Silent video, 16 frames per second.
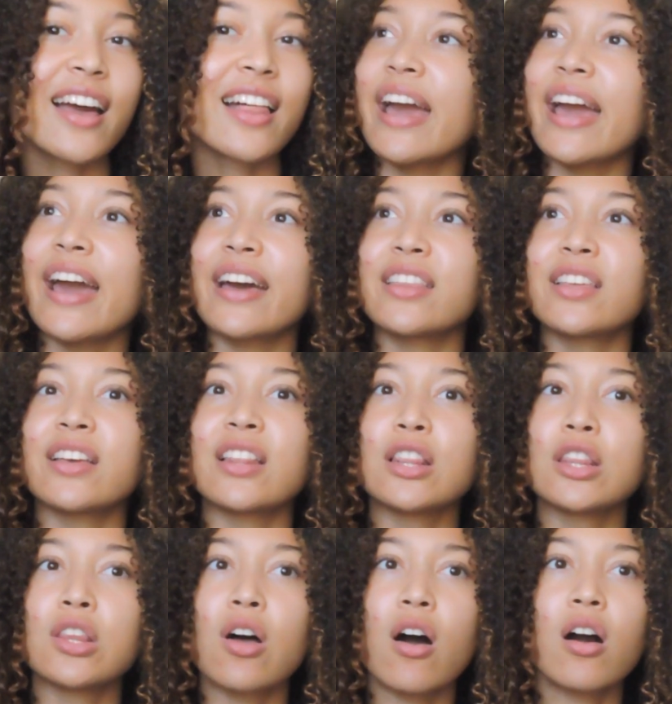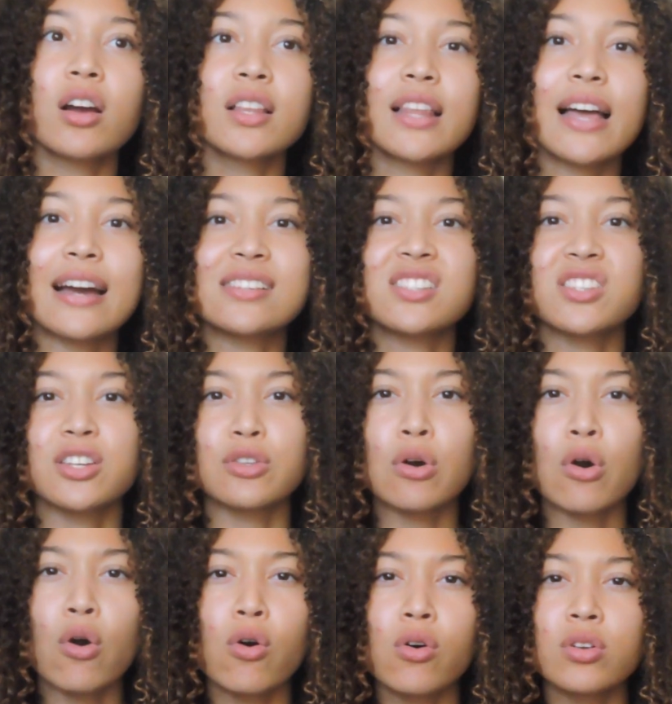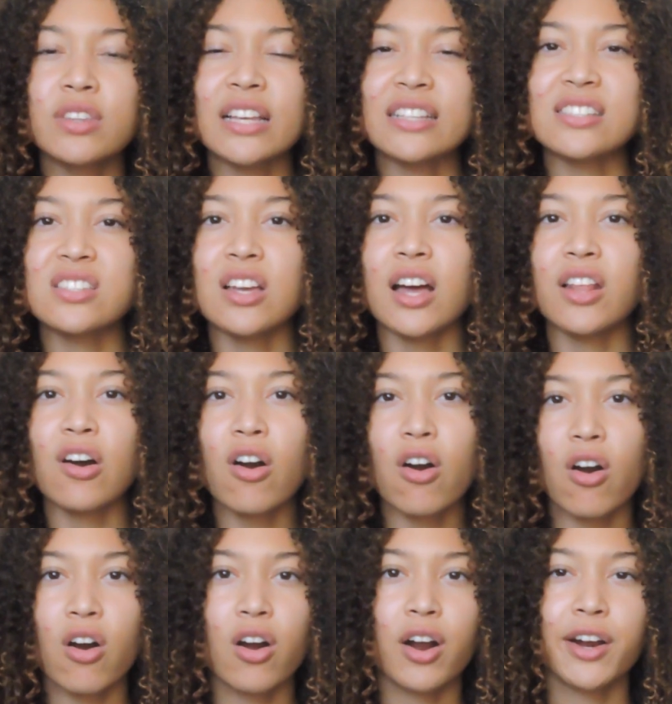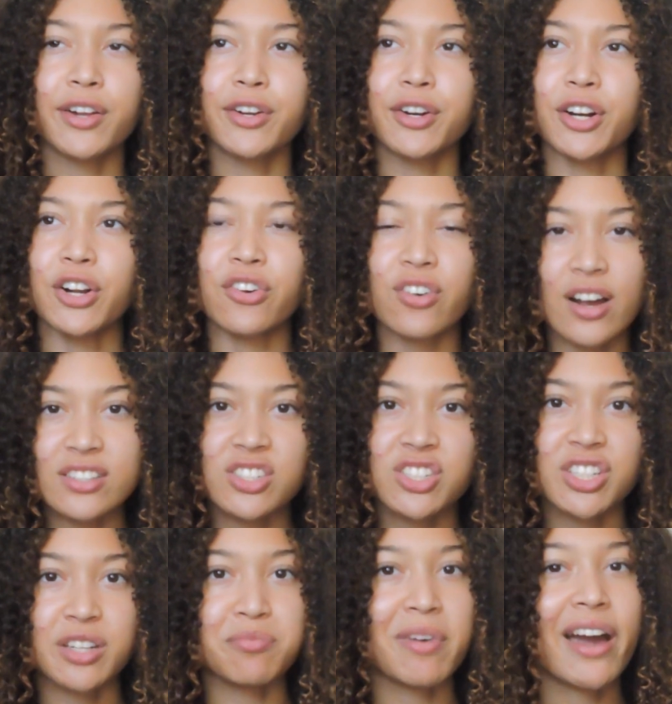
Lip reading: And long-lasting hold that's not hard or crunchy.